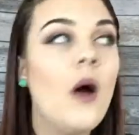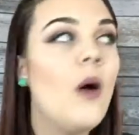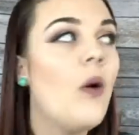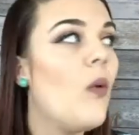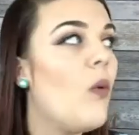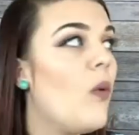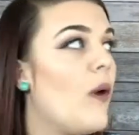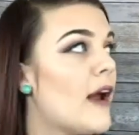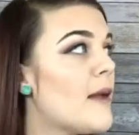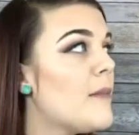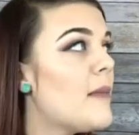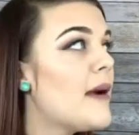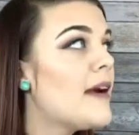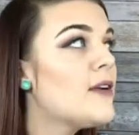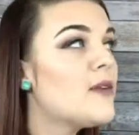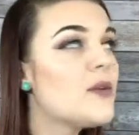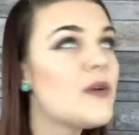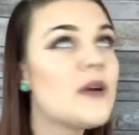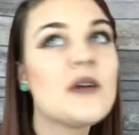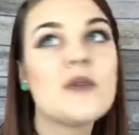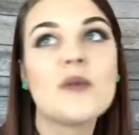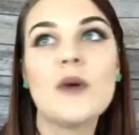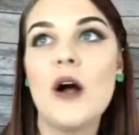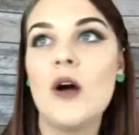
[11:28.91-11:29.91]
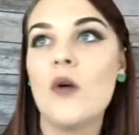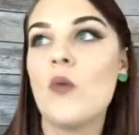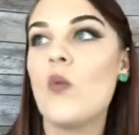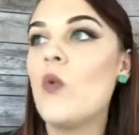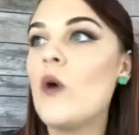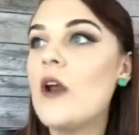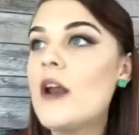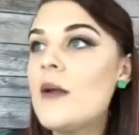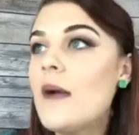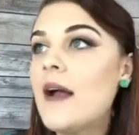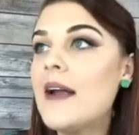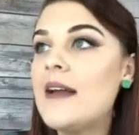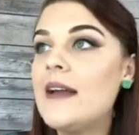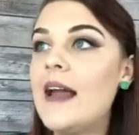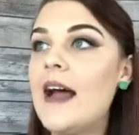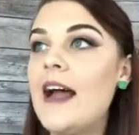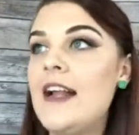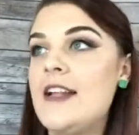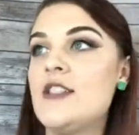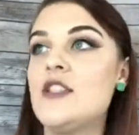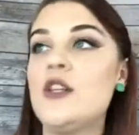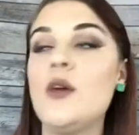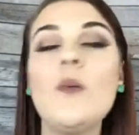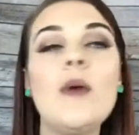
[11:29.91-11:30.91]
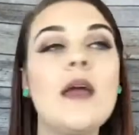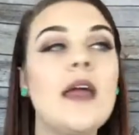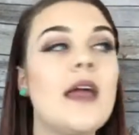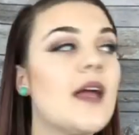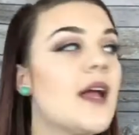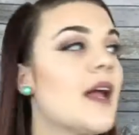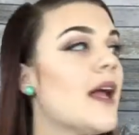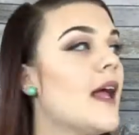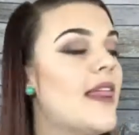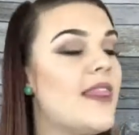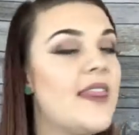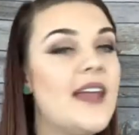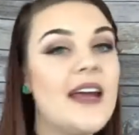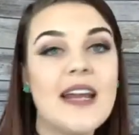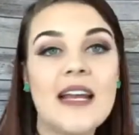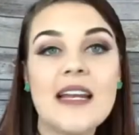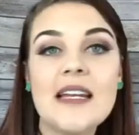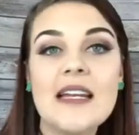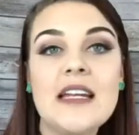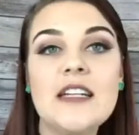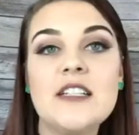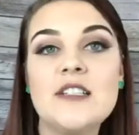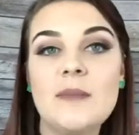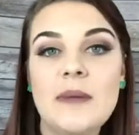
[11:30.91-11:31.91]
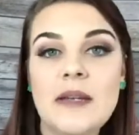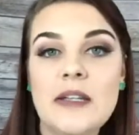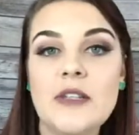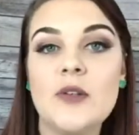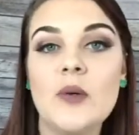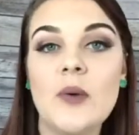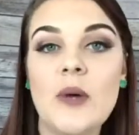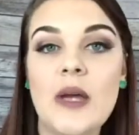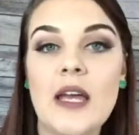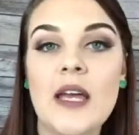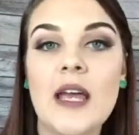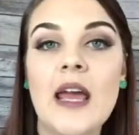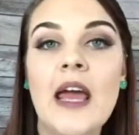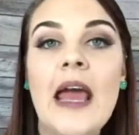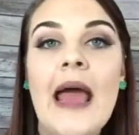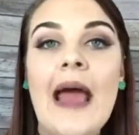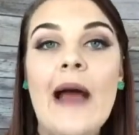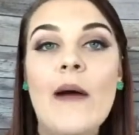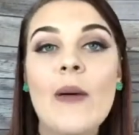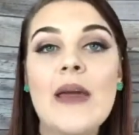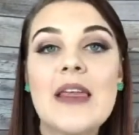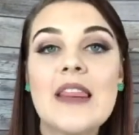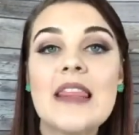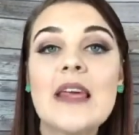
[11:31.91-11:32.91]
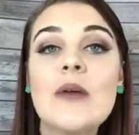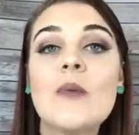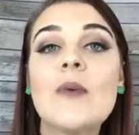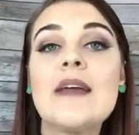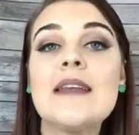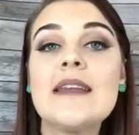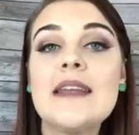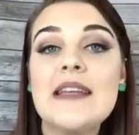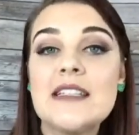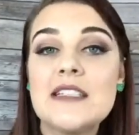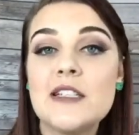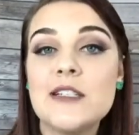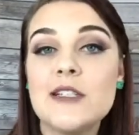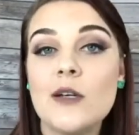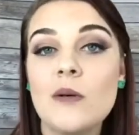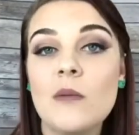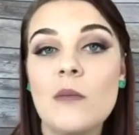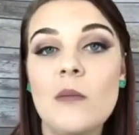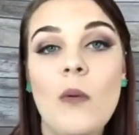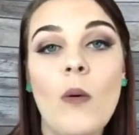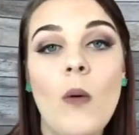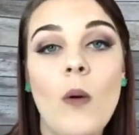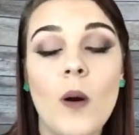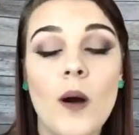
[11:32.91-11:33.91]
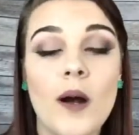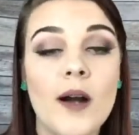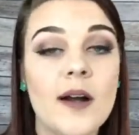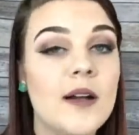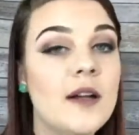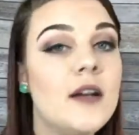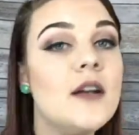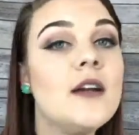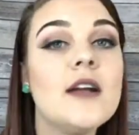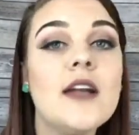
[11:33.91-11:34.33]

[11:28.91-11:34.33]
What am I doing wrong? What am I not doing that I need to be doing? And we think we need to do more.